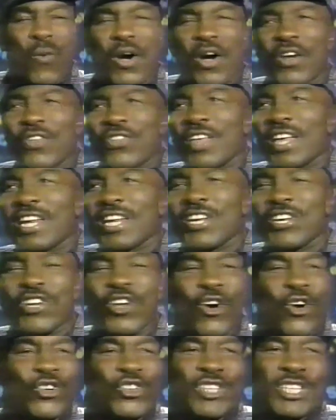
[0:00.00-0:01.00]
Well, they didn't
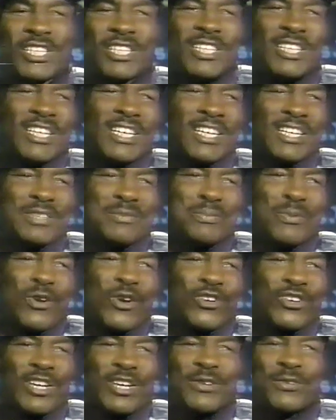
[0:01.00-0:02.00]
know. See, the
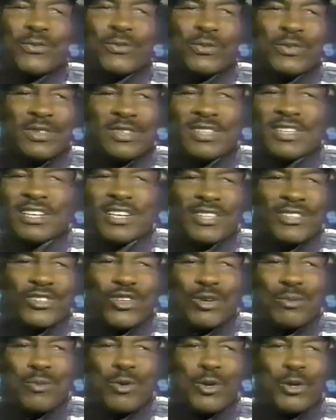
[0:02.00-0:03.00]
experience, they were
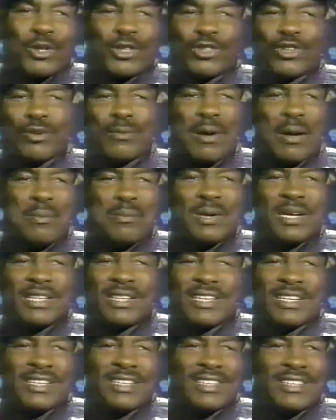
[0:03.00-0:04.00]
concerned more concerned about me
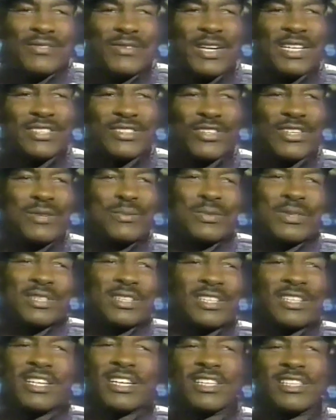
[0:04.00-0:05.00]
than what, so
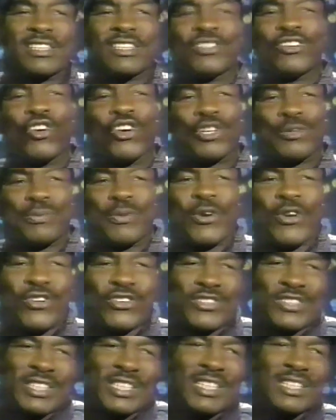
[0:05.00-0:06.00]
no
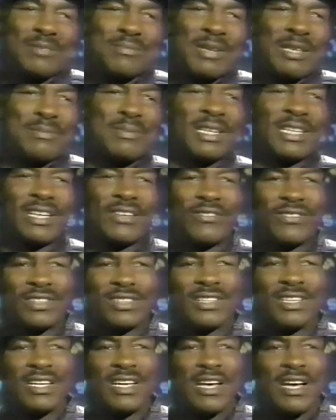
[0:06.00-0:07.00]
experience, see, made a big
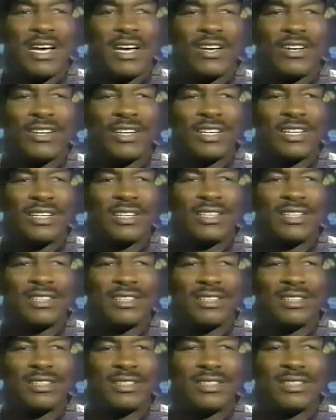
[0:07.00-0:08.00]
difference. Yeah, because uh, the story
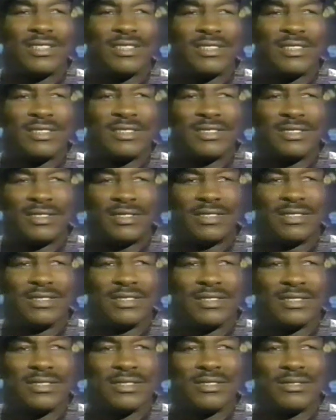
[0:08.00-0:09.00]
was, they thought that you were doing
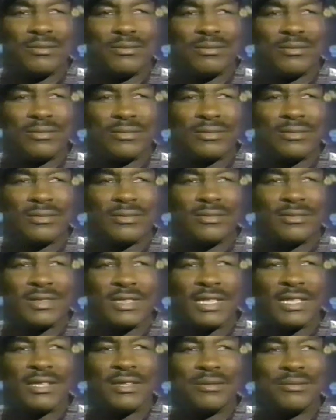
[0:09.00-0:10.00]
all right in the later rounds. You
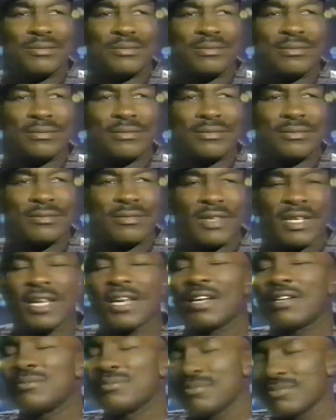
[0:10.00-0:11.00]
needed a big finish,
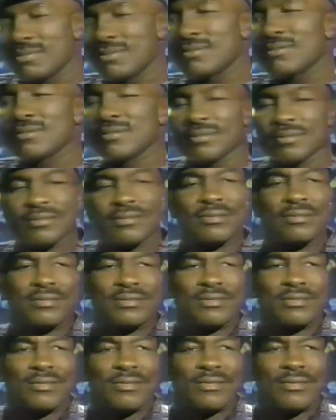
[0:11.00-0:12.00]
yeah. but you didn't know that because
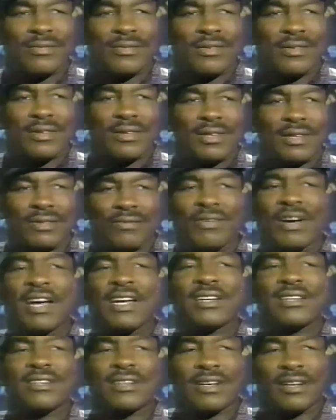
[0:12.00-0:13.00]
they didn't know the score.
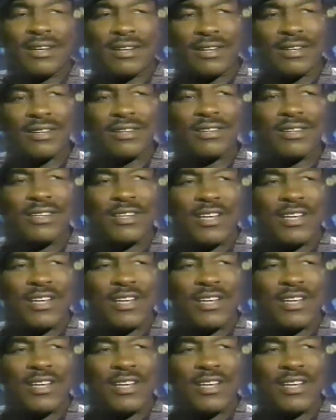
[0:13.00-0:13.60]
Right, uh-huh